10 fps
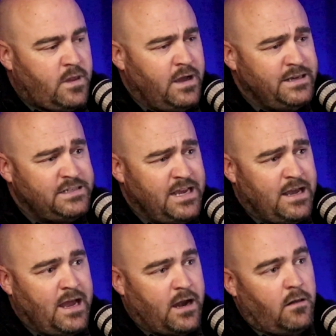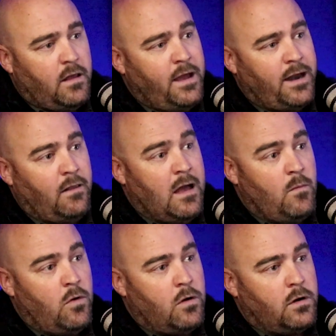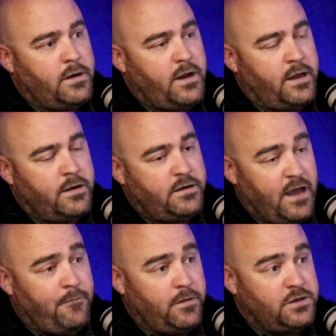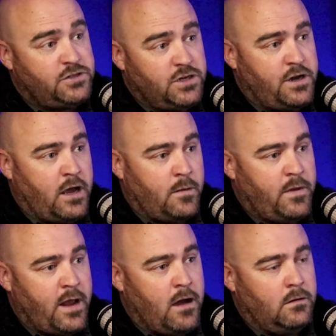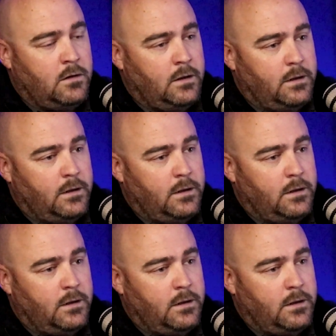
Isaiah, had a lot more, and definitely should not have been out.